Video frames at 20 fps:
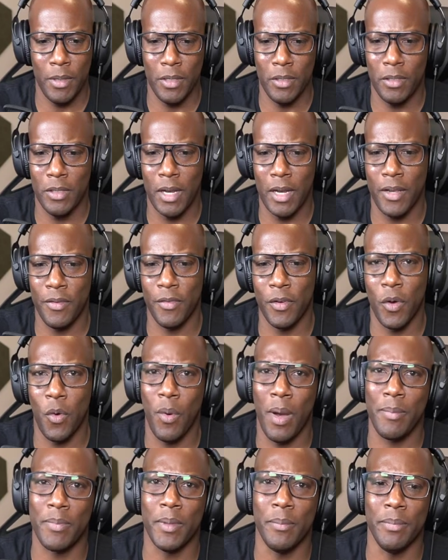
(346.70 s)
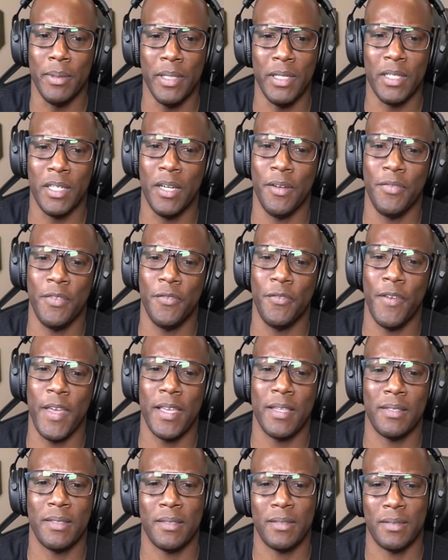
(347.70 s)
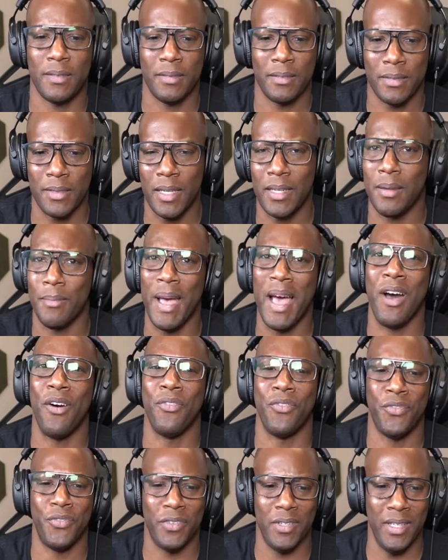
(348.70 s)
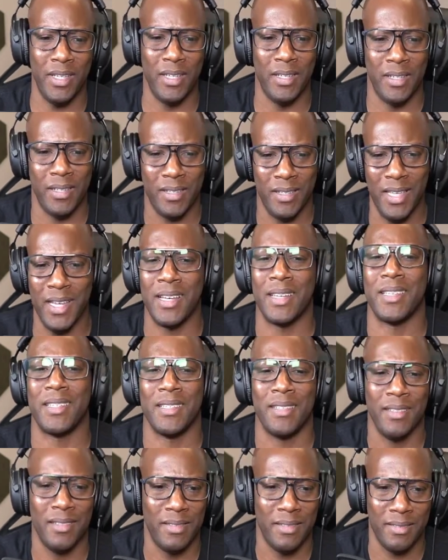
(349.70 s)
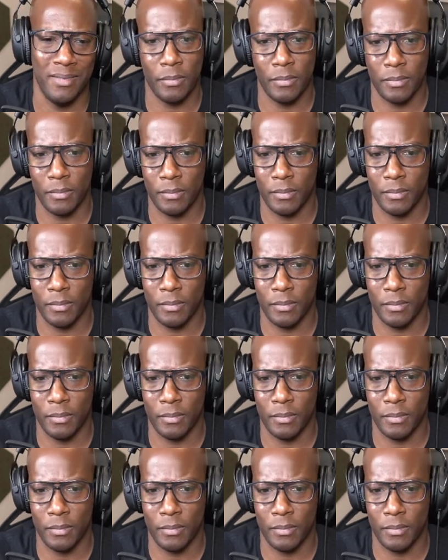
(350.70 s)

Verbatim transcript: mean, you're not even gonna wipe the blood off your face. It's on your mouth. Yuck.